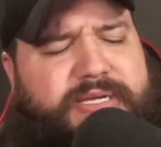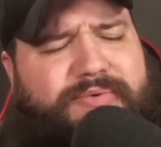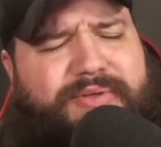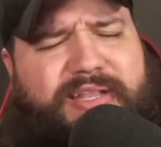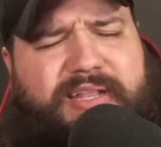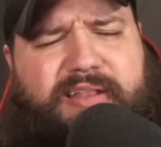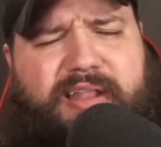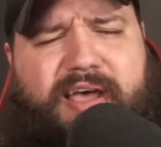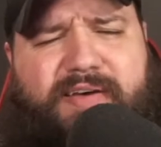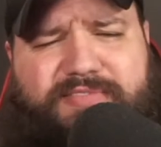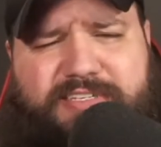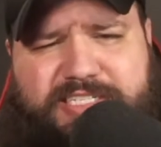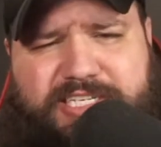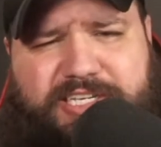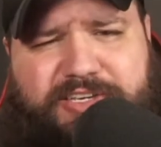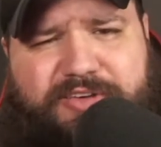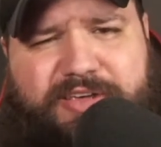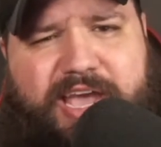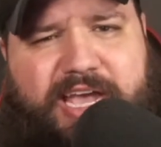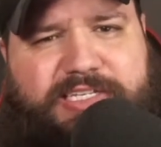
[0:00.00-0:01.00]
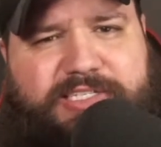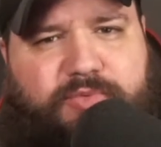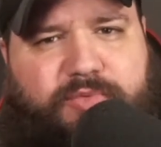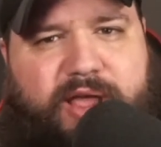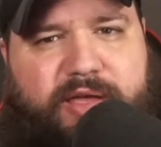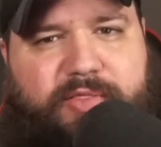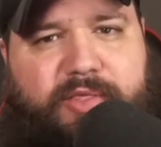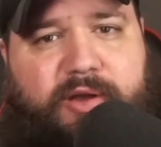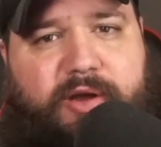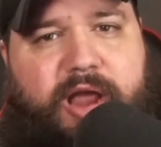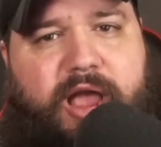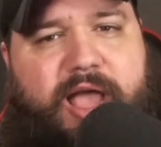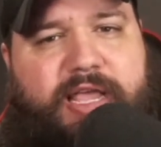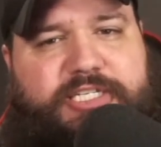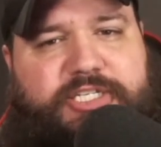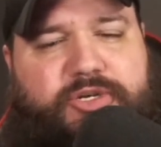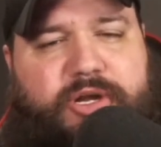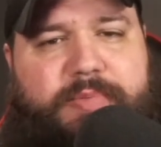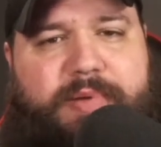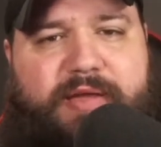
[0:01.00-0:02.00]
I would love to see you guys around there. I
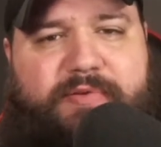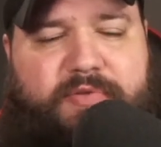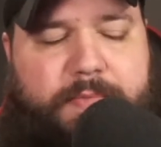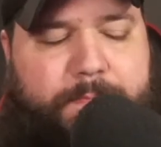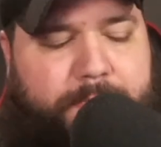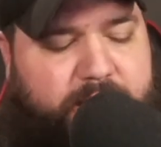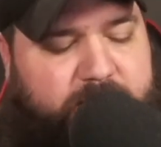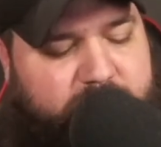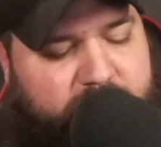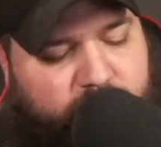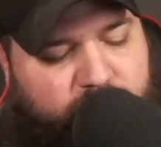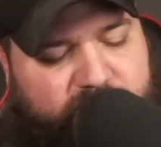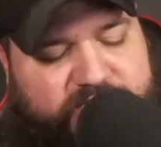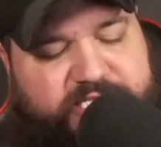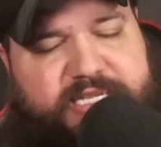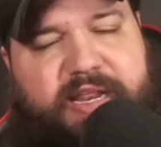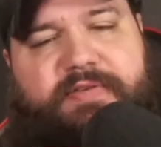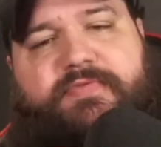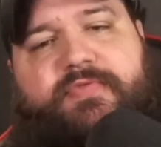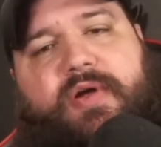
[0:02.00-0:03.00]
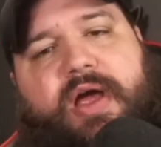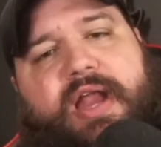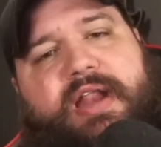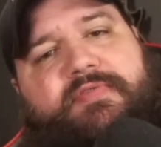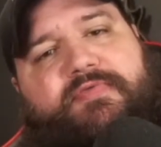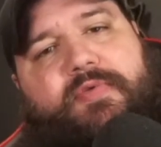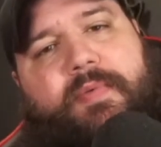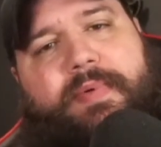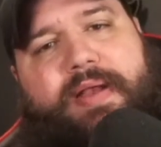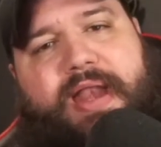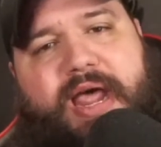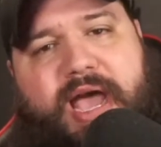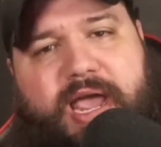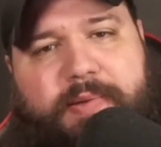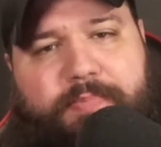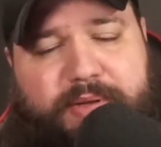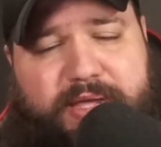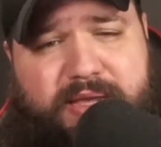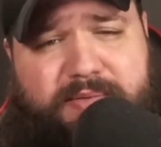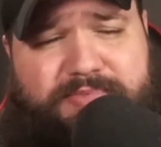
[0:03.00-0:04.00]
stream every Monday, Wednesday, Friday from
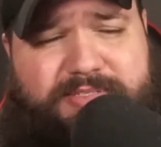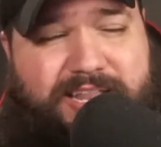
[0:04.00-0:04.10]
9 p.m.